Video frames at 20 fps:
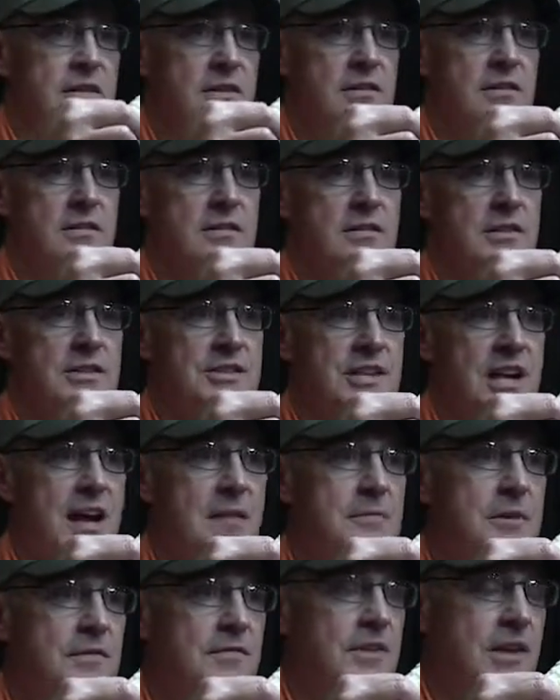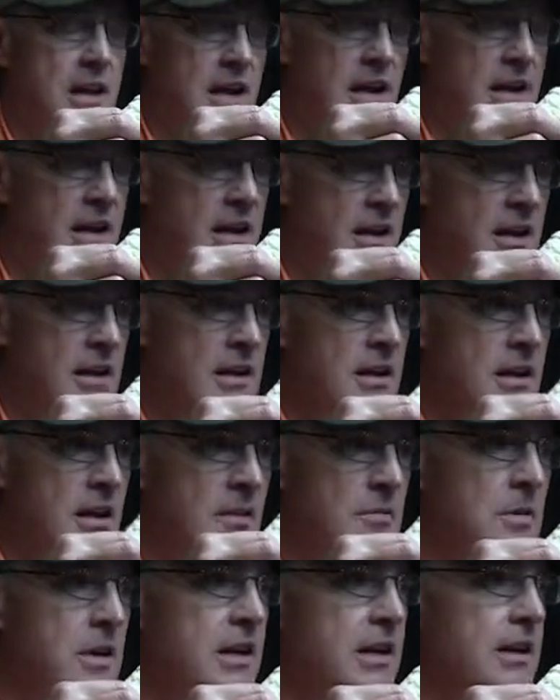the salmon fly, I
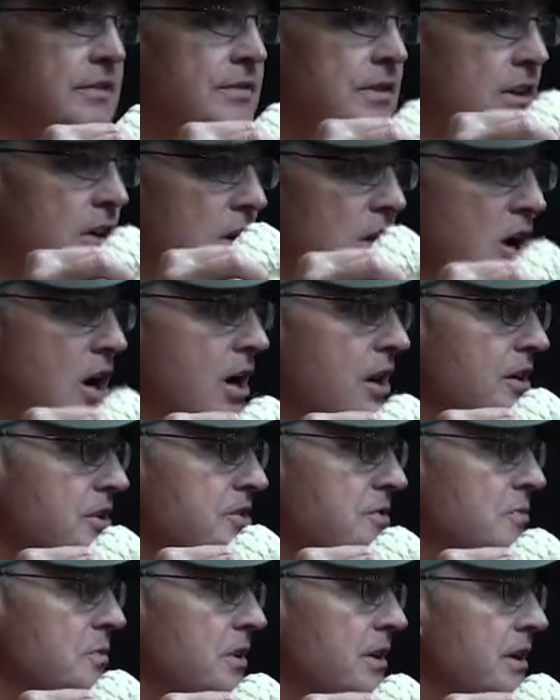want to get the longest